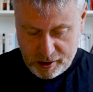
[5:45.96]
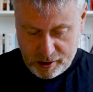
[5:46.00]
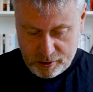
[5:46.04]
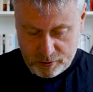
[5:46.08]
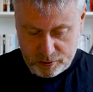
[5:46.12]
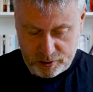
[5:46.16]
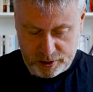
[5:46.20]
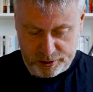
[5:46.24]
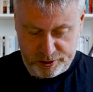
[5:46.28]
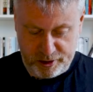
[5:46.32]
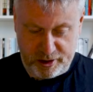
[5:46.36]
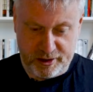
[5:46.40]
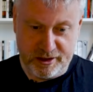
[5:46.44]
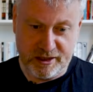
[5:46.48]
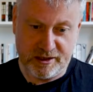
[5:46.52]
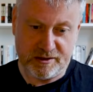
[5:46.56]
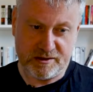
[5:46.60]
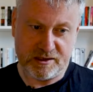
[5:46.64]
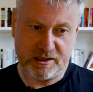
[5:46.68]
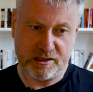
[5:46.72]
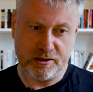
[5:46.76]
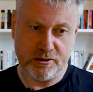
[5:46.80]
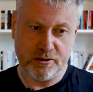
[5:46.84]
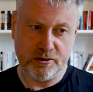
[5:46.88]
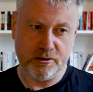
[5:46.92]
Well, you need
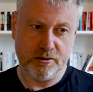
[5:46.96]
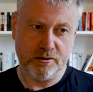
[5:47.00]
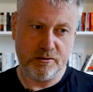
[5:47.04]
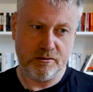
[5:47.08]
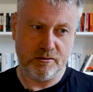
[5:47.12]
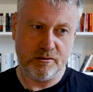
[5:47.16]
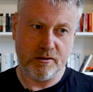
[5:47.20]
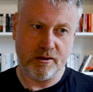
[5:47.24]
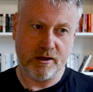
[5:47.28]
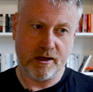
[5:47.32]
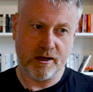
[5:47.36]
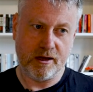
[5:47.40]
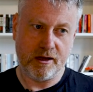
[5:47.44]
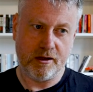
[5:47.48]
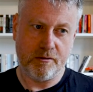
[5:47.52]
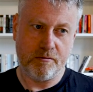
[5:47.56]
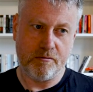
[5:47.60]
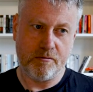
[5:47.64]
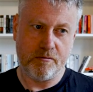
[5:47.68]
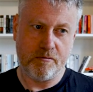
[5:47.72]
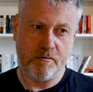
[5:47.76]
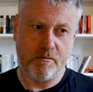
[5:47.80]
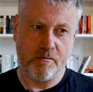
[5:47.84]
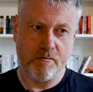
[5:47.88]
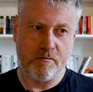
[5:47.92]
to
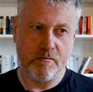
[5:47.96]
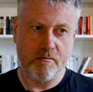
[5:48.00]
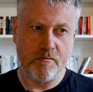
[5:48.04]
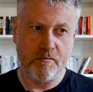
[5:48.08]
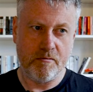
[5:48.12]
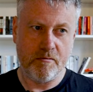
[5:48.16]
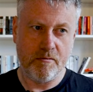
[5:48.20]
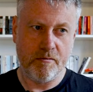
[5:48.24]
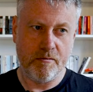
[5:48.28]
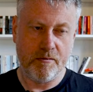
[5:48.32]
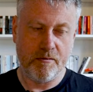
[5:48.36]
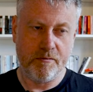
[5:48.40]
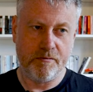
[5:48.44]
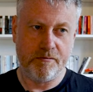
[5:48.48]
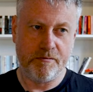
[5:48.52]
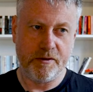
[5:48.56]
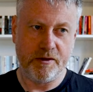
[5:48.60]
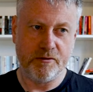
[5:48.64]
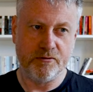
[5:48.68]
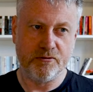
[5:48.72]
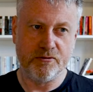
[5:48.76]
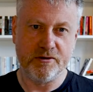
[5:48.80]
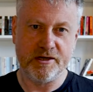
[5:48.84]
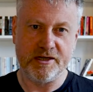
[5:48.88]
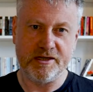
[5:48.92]
be
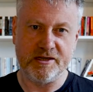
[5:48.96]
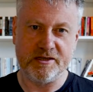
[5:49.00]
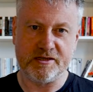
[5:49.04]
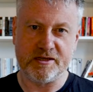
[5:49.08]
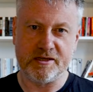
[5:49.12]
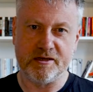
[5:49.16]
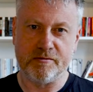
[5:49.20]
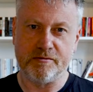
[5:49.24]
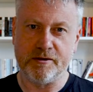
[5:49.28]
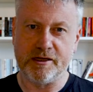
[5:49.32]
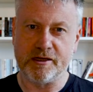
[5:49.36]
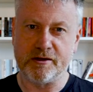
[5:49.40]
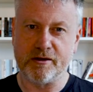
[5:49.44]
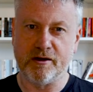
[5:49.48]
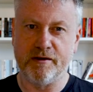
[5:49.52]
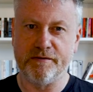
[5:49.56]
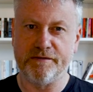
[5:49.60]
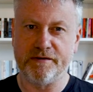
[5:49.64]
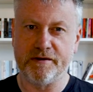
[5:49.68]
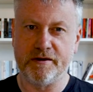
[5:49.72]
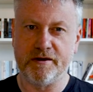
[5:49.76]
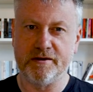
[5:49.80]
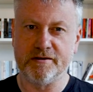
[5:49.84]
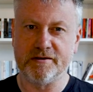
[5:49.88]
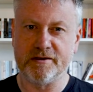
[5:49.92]
reasonably
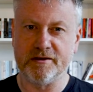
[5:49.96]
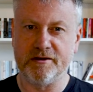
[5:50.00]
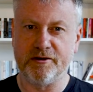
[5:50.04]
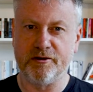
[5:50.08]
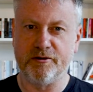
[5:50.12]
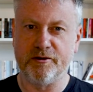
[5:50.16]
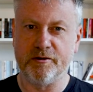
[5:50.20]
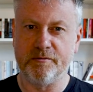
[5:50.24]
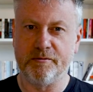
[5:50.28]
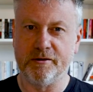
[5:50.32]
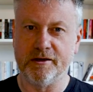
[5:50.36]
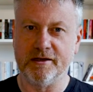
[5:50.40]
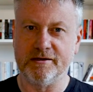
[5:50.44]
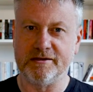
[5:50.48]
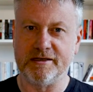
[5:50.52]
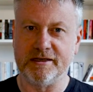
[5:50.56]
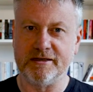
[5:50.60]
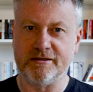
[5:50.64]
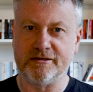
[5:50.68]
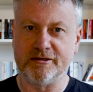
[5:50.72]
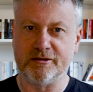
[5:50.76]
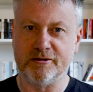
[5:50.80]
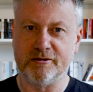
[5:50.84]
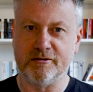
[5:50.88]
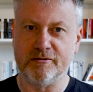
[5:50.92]
confident in your ability
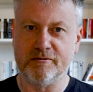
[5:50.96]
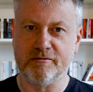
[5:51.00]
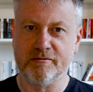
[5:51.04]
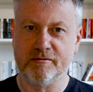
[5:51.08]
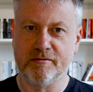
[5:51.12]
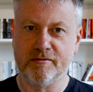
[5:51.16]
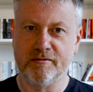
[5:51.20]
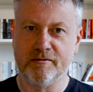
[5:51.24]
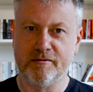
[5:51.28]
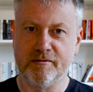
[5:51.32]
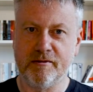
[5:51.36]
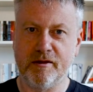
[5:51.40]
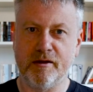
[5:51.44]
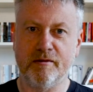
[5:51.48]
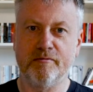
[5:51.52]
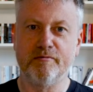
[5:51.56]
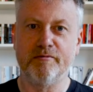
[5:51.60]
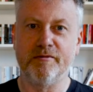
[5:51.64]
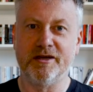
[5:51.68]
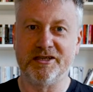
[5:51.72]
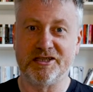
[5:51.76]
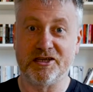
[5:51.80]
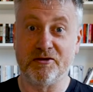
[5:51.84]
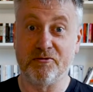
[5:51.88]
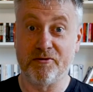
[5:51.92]
to
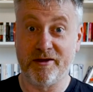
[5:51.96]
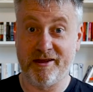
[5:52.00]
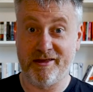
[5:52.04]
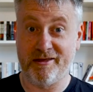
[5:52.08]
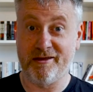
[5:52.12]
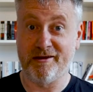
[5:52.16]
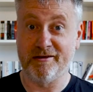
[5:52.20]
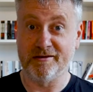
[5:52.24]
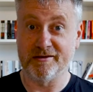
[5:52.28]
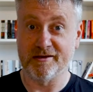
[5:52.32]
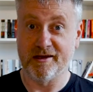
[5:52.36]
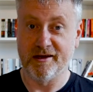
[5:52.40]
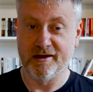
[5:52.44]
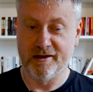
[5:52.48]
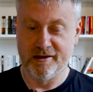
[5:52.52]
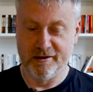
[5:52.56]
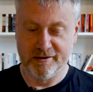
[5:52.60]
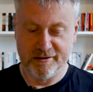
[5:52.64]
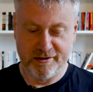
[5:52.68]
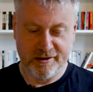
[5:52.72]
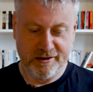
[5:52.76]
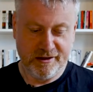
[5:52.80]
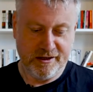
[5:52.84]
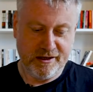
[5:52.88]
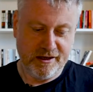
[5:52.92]
measure where things are,
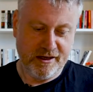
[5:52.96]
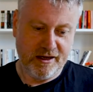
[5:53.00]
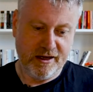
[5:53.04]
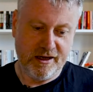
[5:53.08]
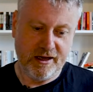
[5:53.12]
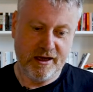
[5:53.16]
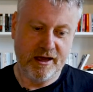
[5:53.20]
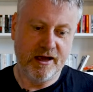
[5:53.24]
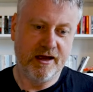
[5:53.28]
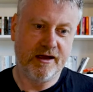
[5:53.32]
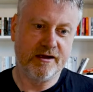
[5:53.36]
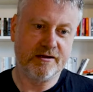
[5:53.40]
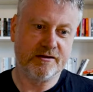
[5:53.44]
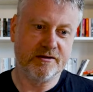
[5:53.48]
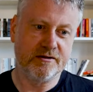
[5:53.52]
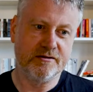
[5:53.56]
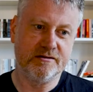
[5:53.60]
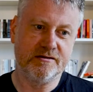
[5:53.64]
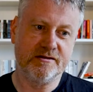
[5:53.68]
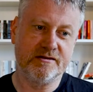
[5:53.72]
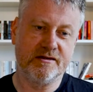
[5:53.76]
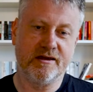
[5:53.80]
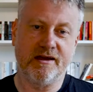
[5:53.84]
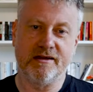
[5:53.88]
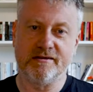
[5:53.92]

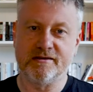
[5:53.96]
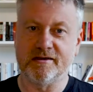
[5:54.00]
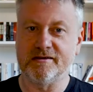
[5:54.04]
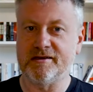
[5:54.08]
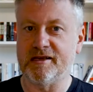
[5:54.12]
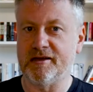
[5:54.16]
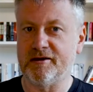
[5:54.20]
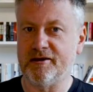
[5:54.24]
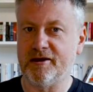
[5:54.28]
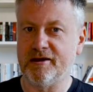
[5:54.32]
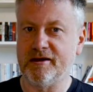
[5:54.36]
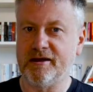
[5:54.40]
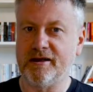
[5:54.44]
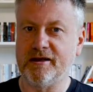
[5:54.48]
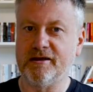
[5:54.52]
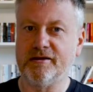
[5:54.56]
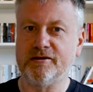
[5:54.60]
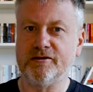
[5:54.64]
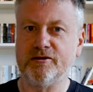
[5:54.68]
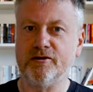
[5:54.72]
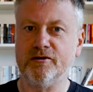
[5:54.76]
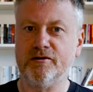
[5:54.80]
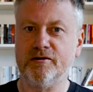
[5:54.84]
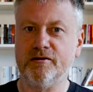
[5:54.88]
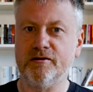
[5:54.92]
because as I said earlier,
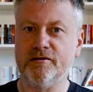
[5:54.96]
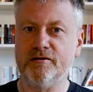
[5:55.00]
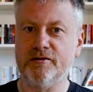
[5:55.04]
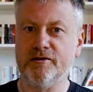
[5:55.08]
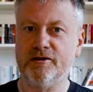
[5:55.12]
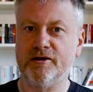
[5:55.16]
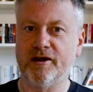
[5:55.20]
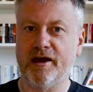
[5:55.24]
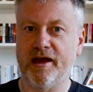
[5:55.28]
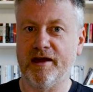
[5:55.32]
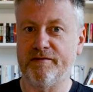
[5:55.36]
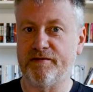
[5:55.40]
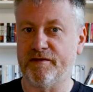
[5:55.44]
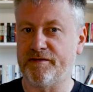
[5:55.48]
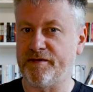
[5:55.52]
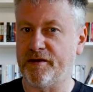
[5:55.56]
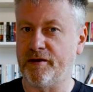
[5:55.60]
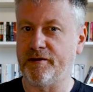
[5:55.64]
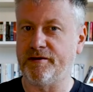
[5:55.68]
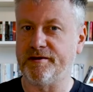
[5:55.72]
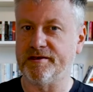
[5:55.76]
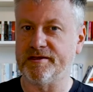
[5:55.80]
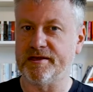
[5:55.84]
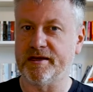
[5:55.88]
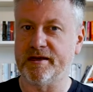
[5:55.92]
you don't have a
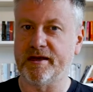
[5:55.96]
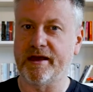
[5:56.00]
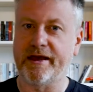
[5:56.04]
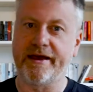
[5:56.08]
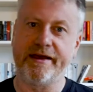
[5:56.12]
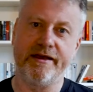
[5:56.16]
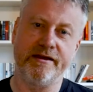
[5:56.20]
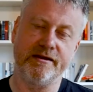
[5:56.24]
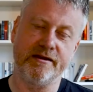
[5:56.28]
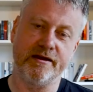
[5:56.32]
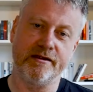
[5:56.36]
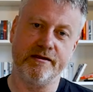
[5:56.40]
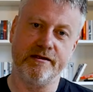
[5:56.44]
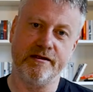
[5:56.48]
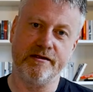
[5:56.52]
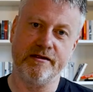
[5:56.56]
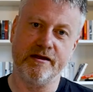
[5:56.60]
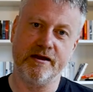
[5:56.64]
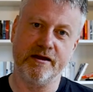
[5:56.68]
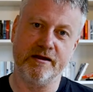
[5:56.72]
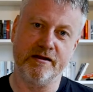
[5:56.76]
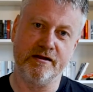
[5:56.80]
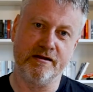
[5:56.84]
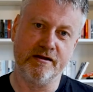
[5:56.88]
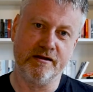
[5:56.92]
focusing aid other
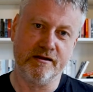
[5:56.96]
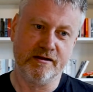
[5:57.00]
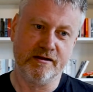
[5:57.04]
than